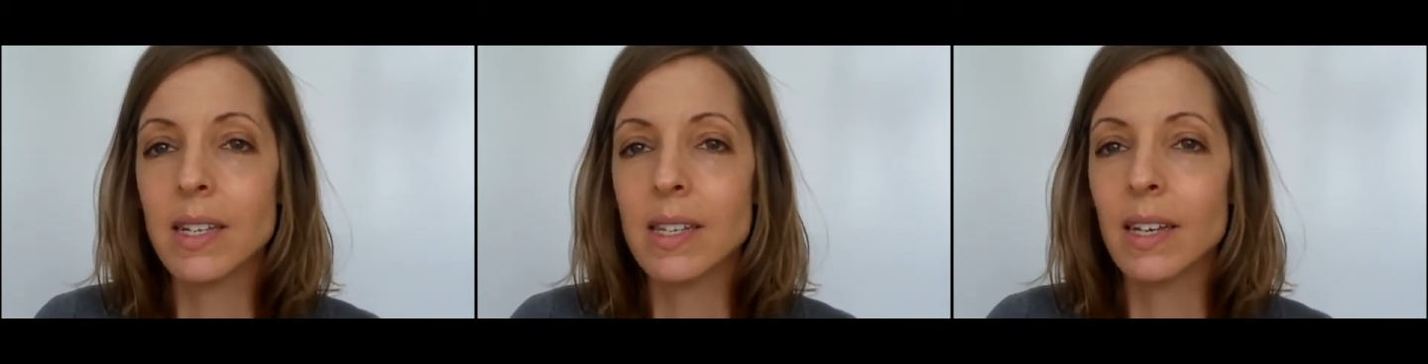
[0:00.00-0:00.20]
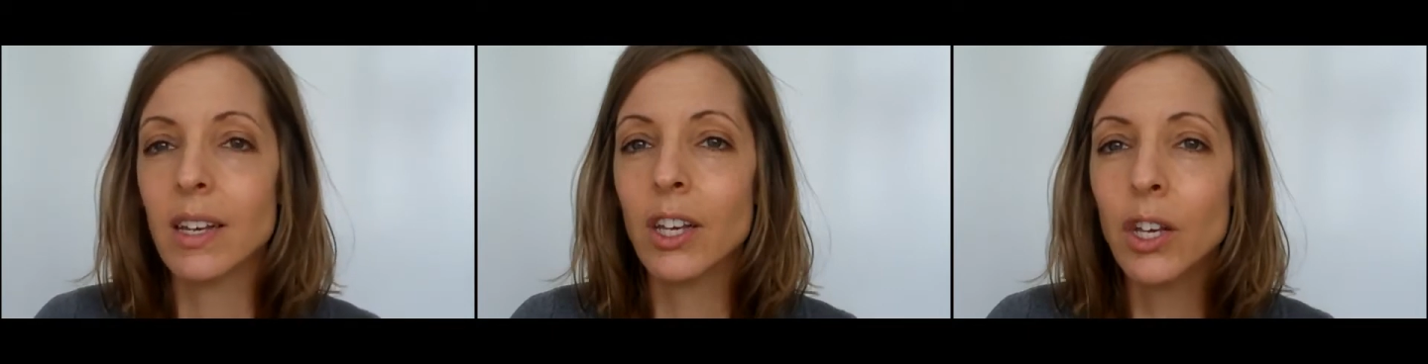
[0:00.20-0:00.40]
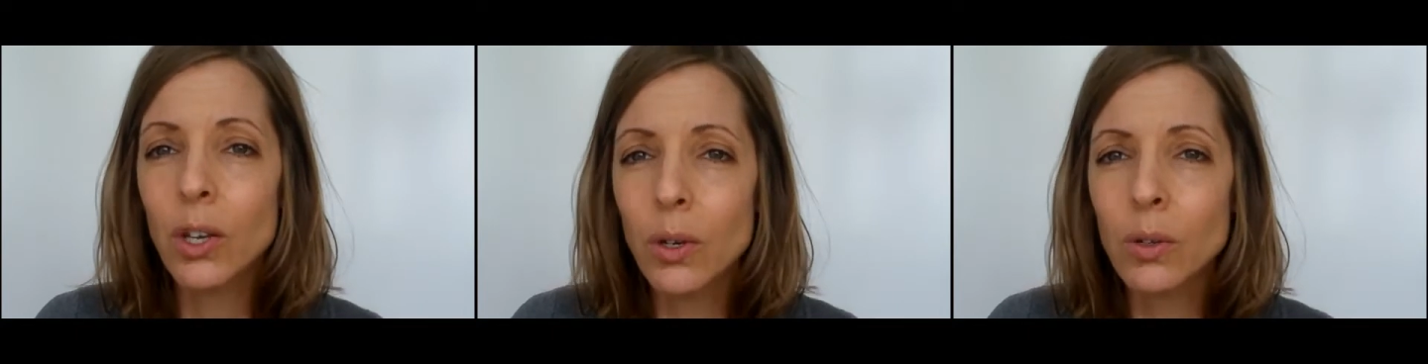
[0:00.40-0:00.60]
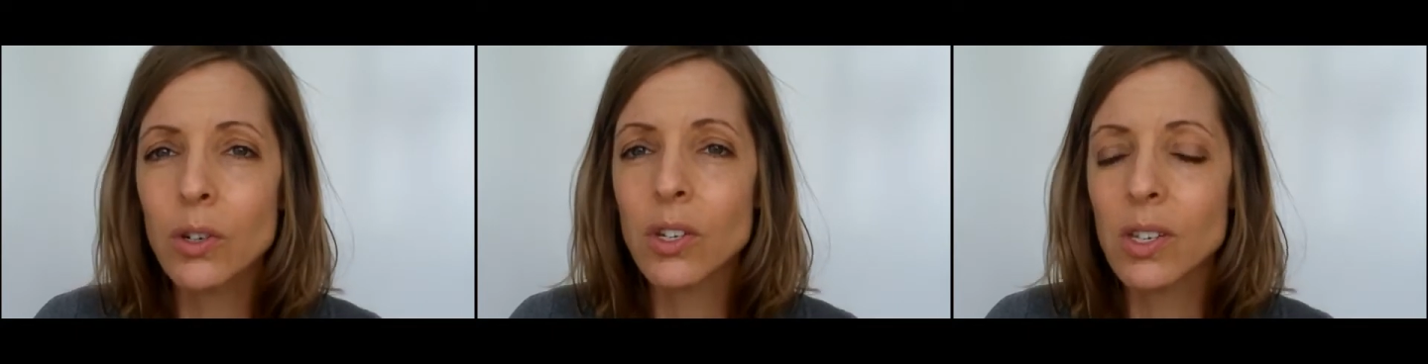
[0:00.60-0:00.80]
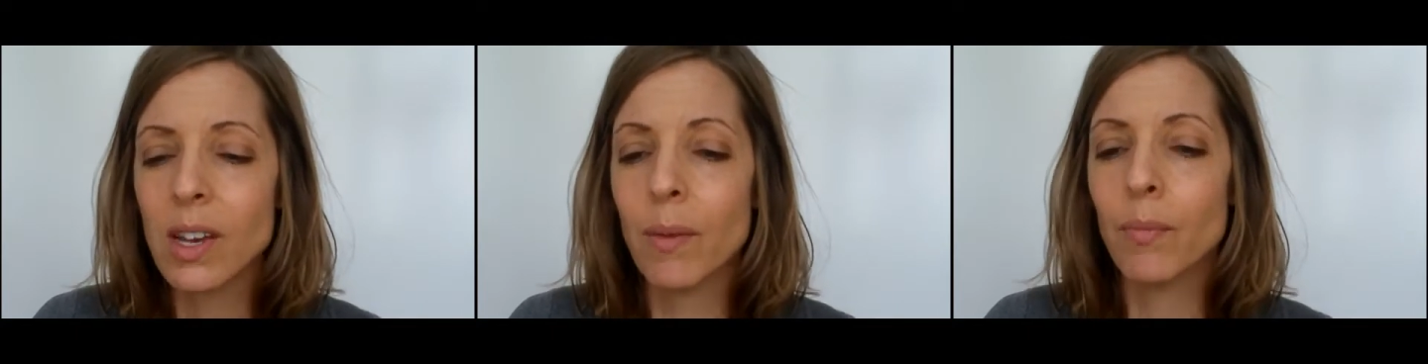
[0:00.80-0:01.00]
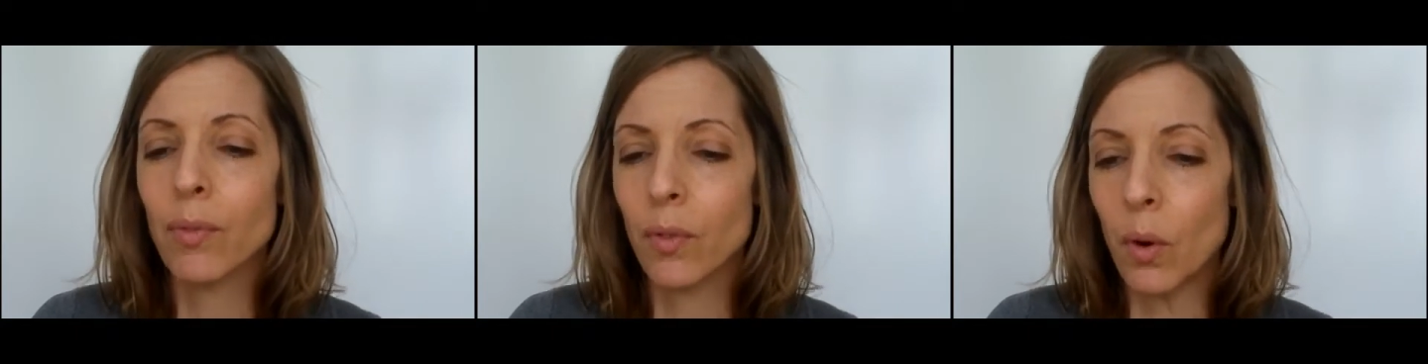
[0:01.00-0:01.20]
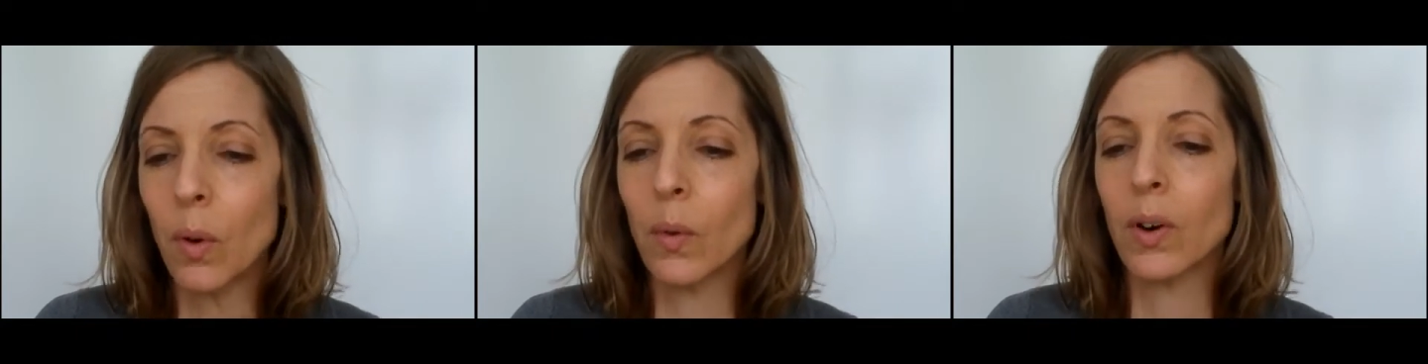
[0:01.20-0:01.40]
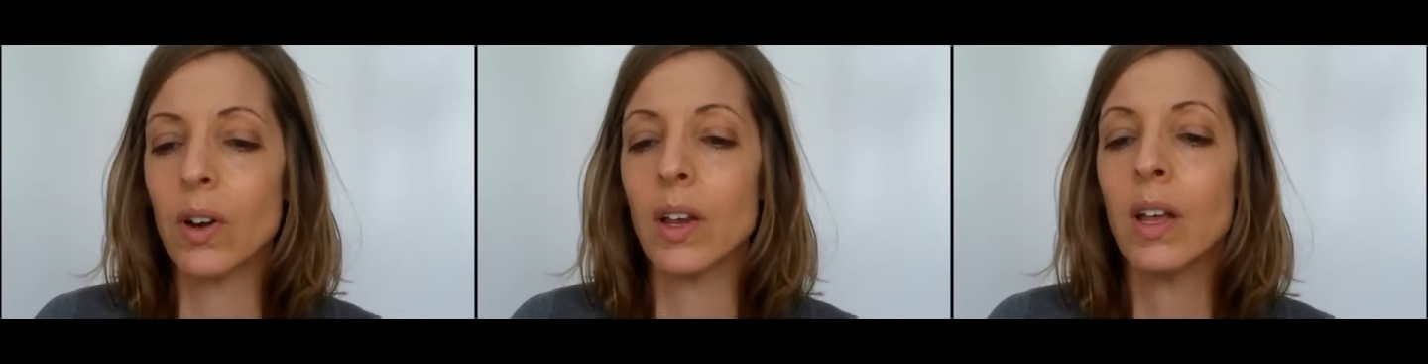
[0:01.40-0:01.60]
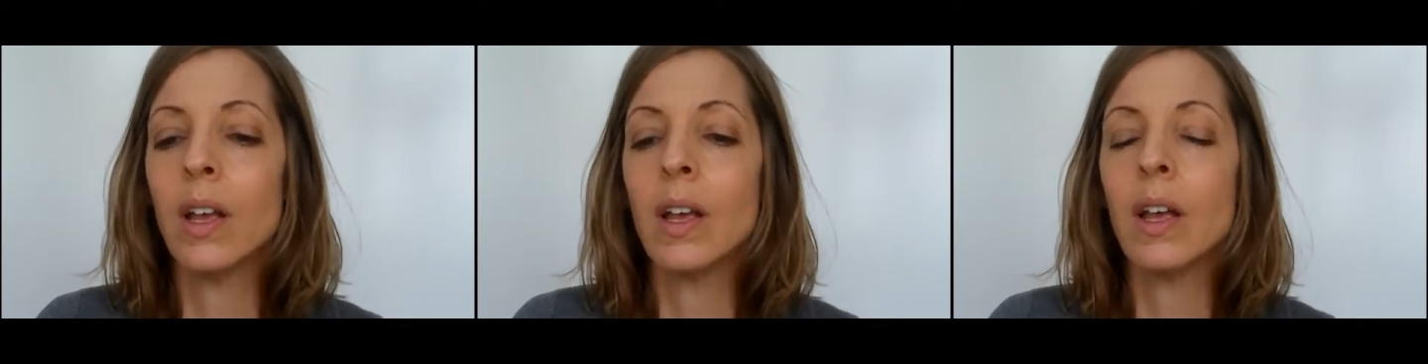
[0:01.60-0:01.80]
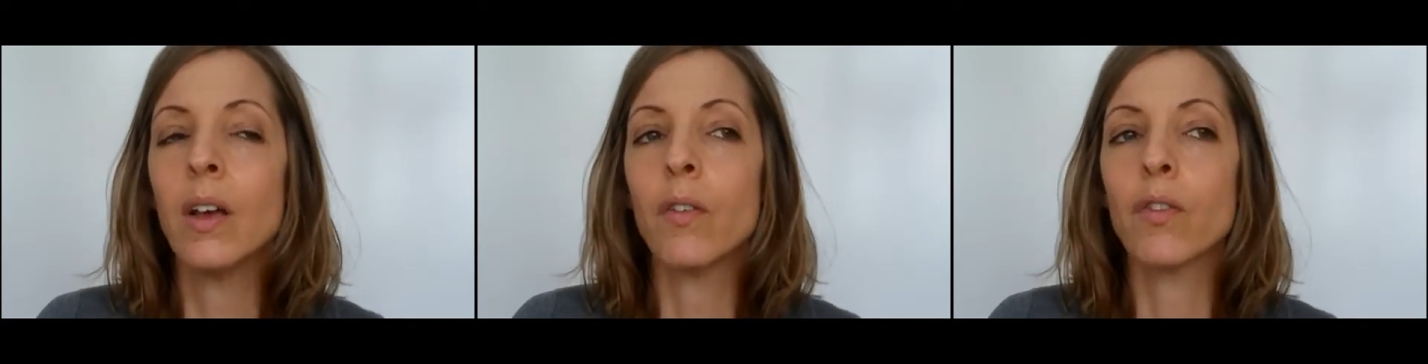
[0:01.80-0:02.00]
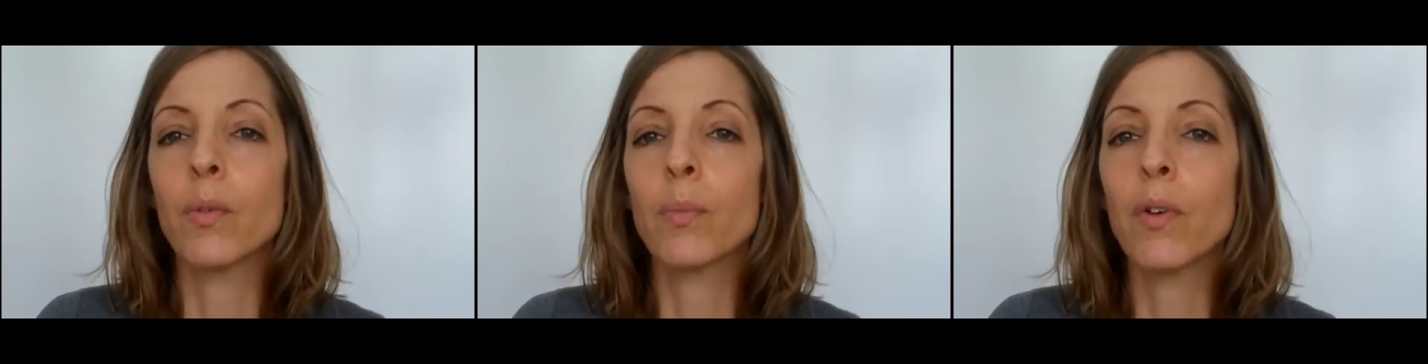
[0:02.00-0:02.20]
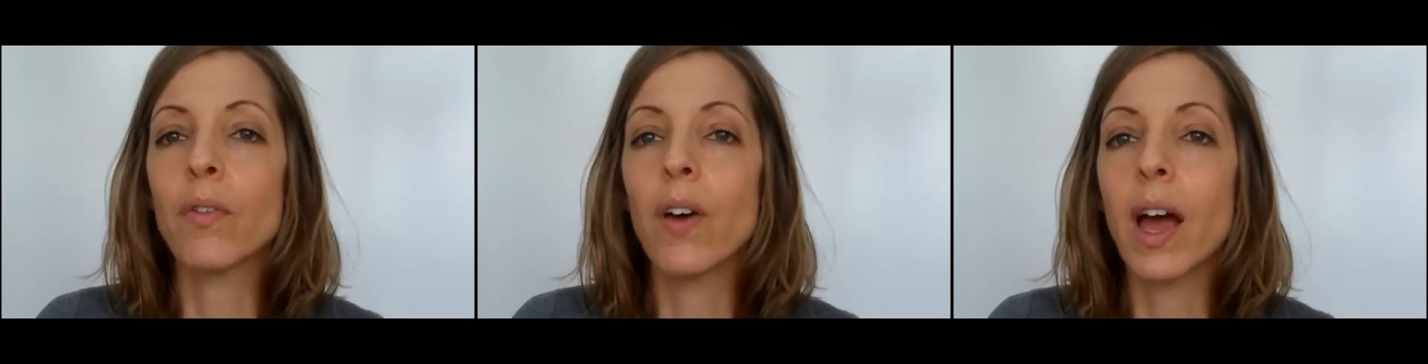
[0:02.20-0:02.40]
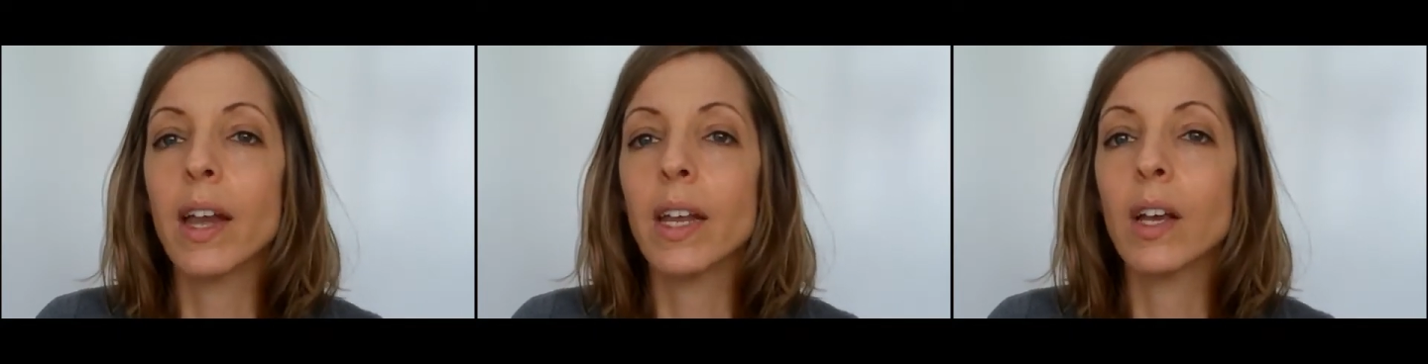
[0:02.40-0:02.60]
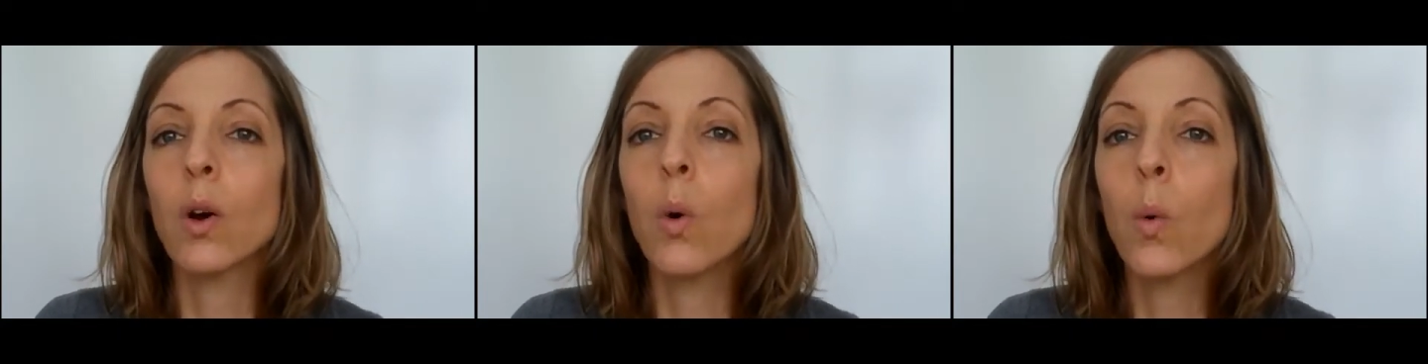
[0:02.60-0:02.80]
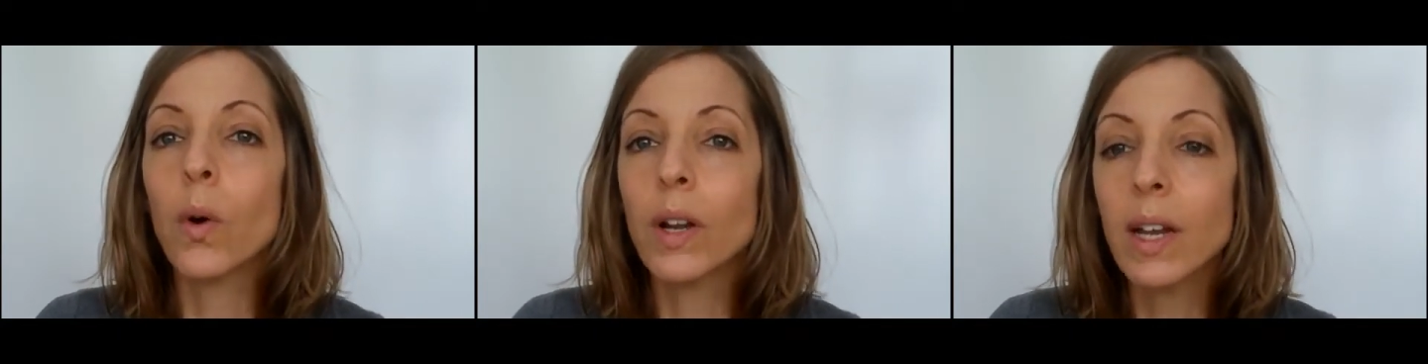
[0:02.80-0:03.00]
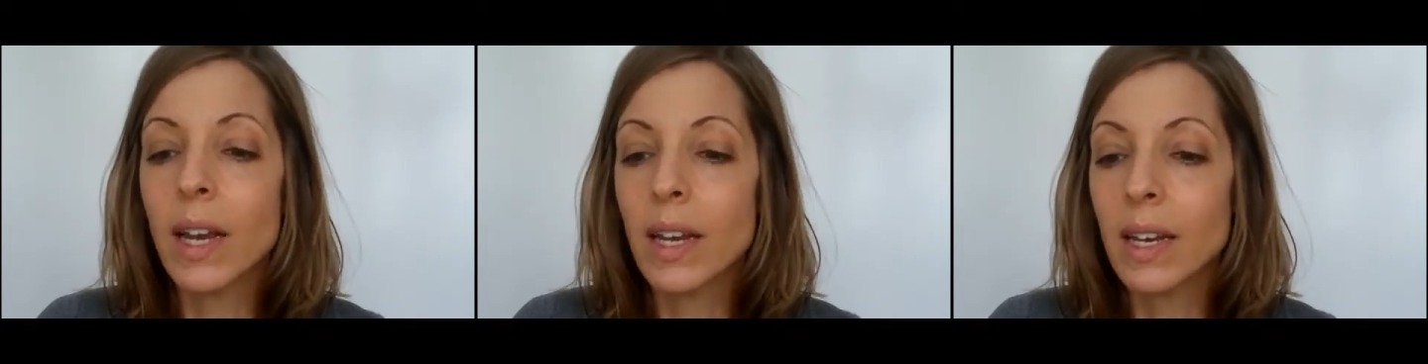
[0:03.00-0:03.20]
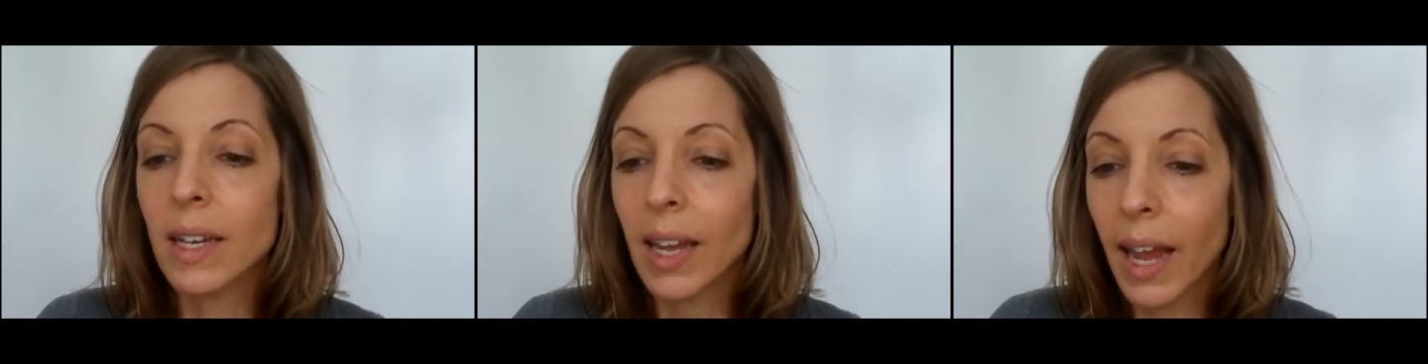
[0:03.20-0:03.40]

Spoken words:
It's a huge step forward for providing coordinated